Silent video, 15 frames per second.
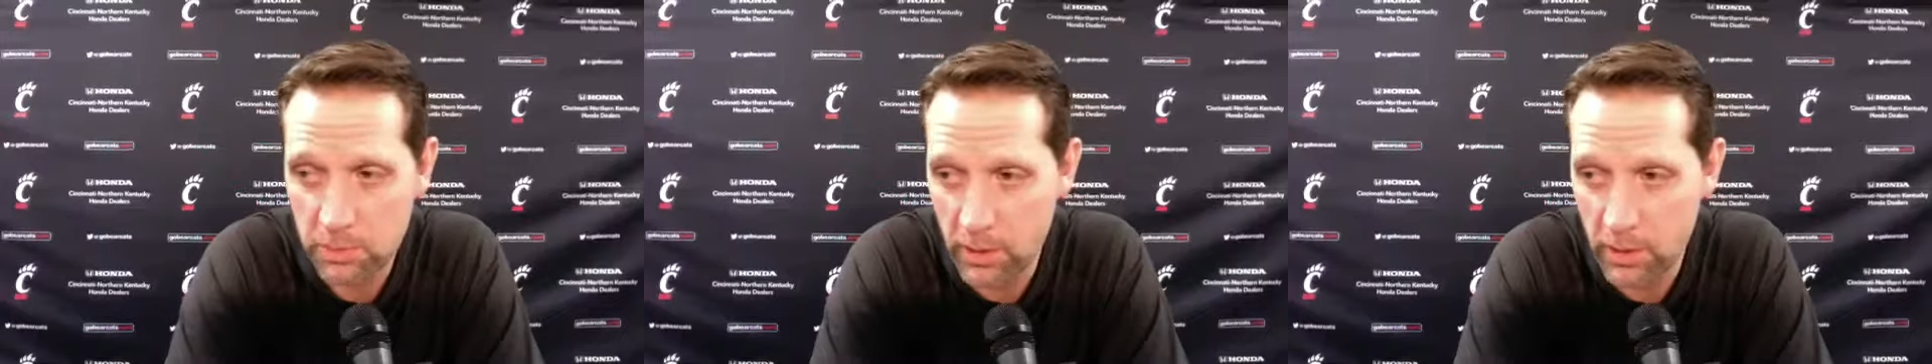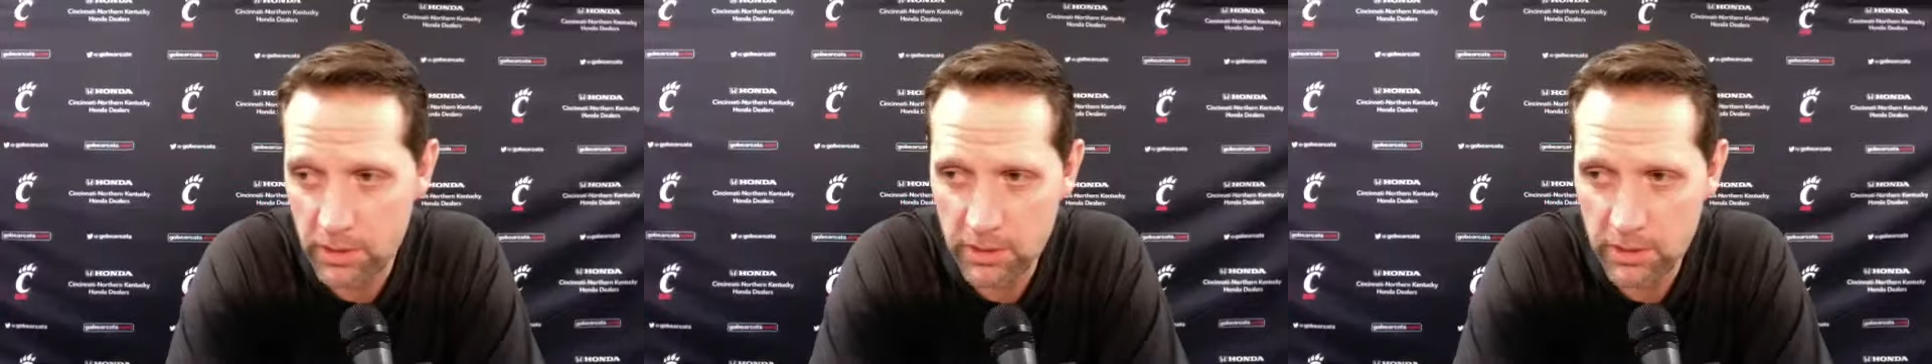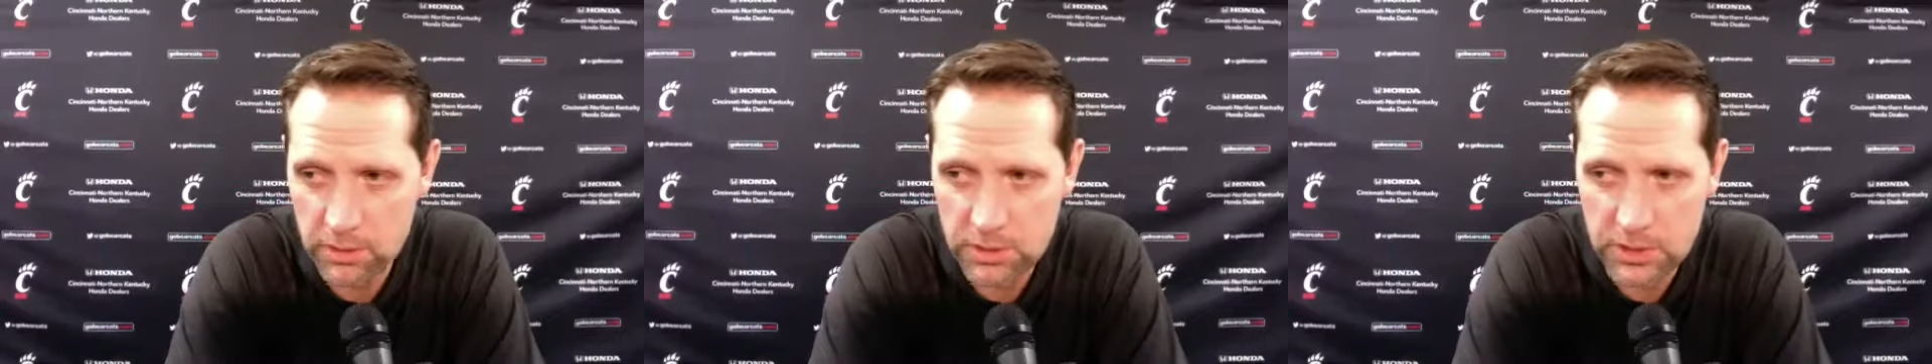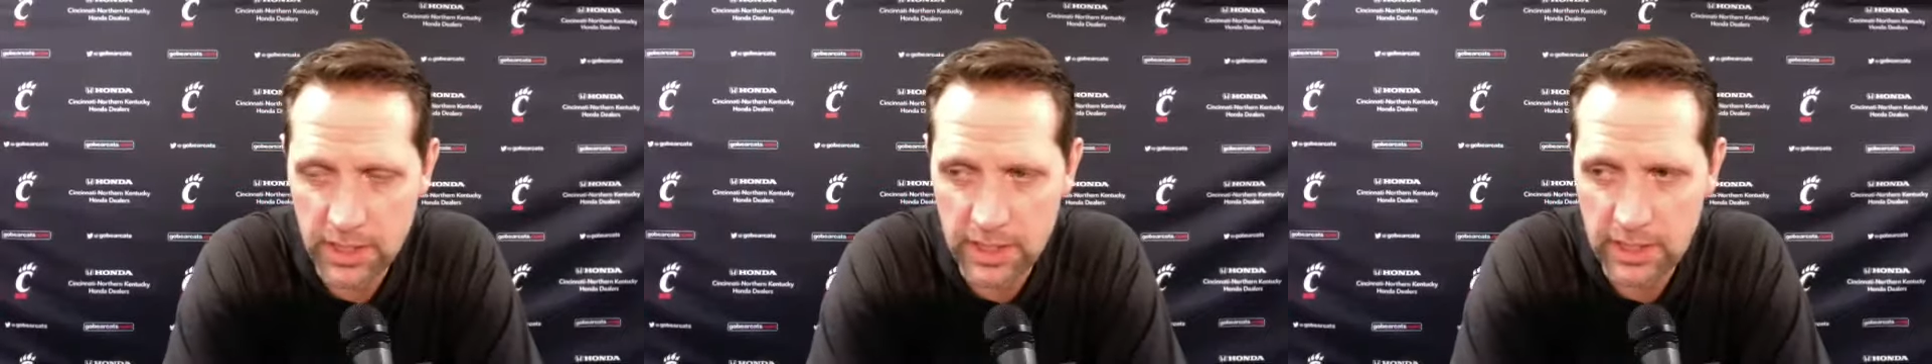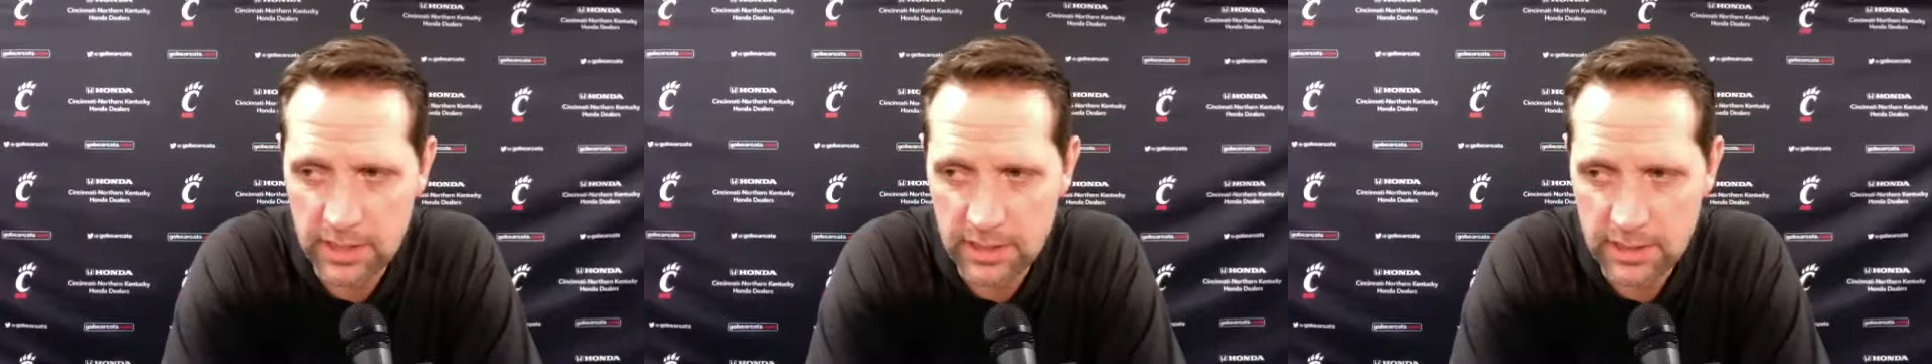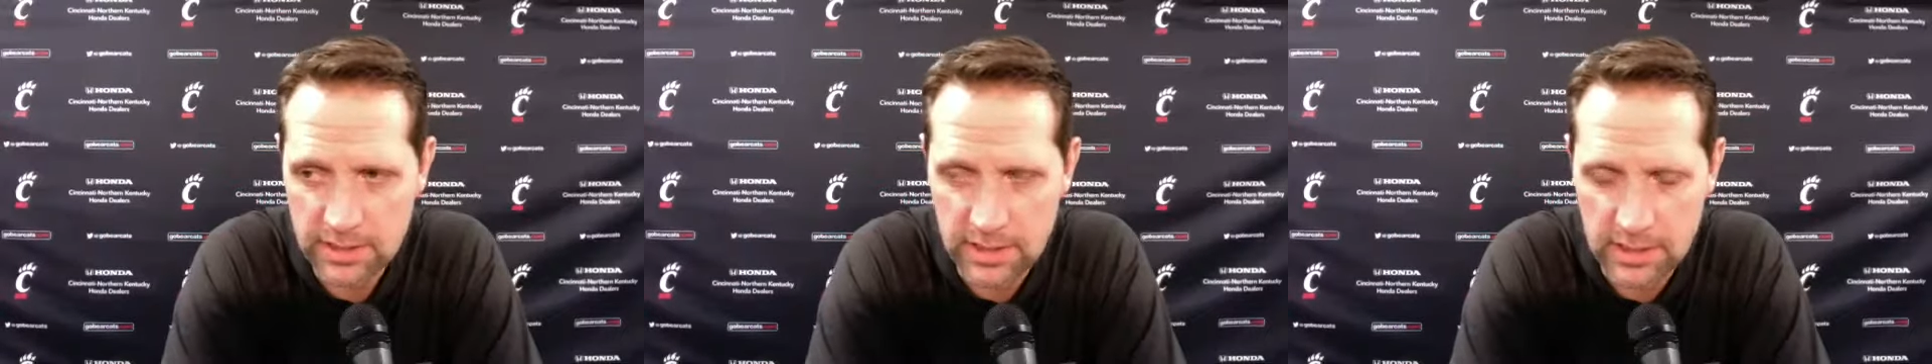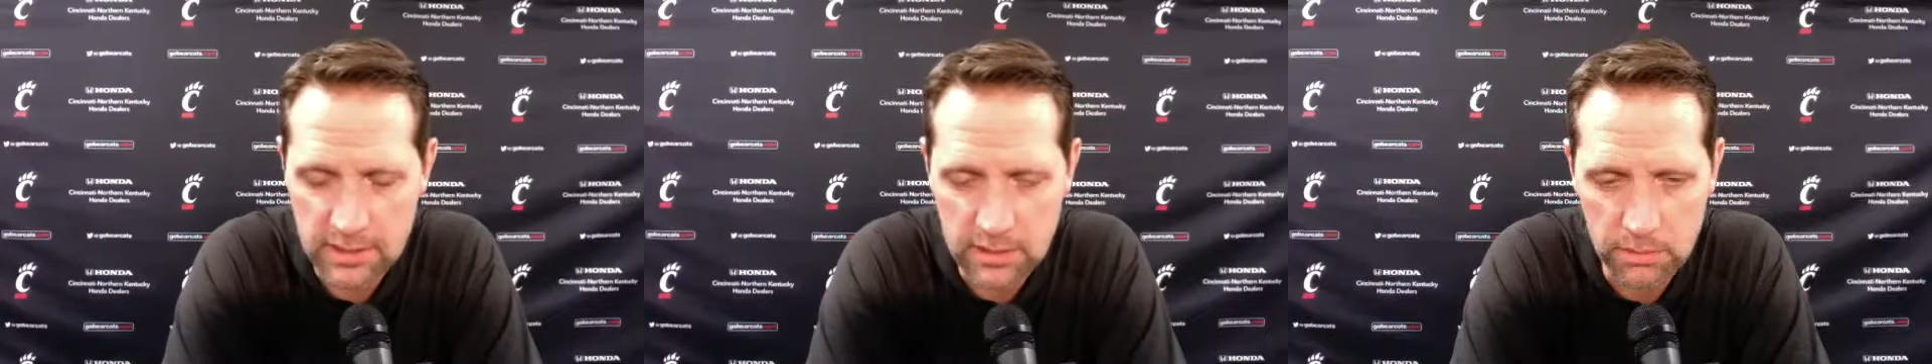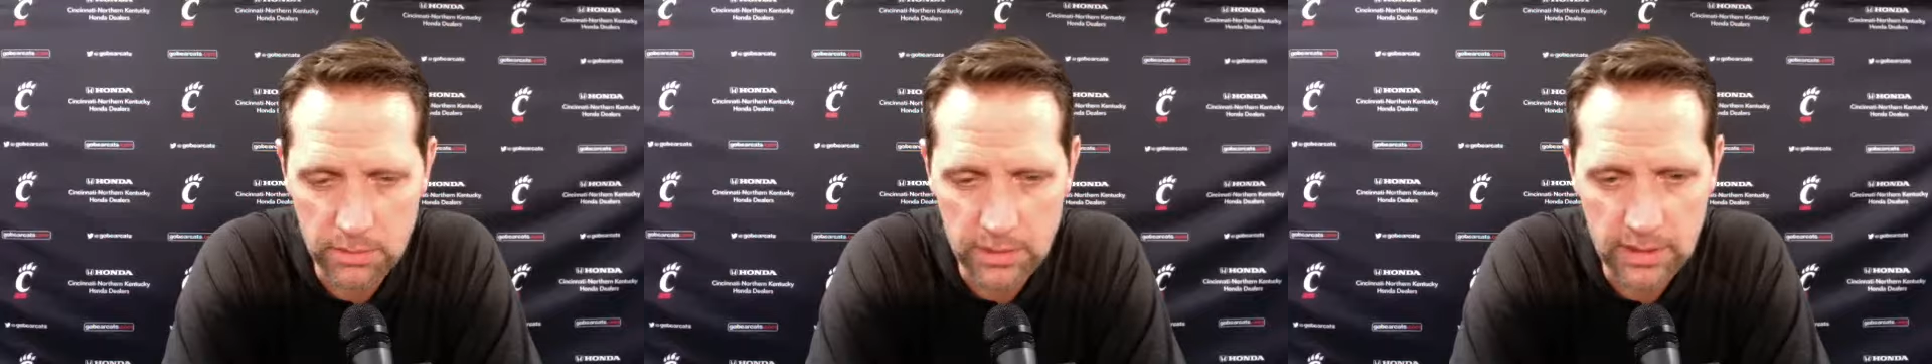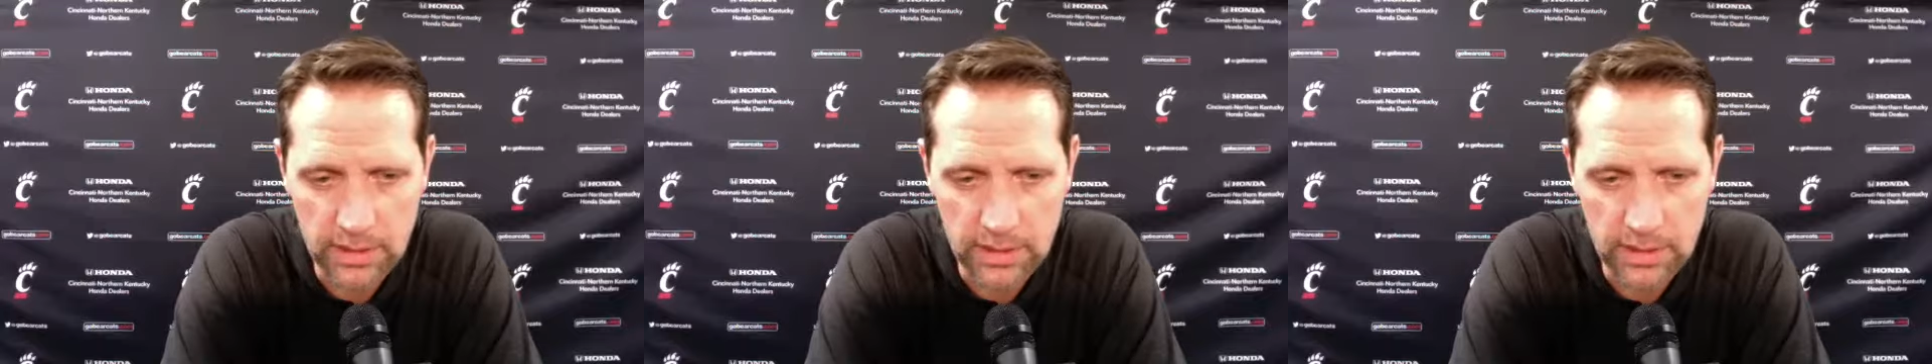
part Coach Chain and his system and,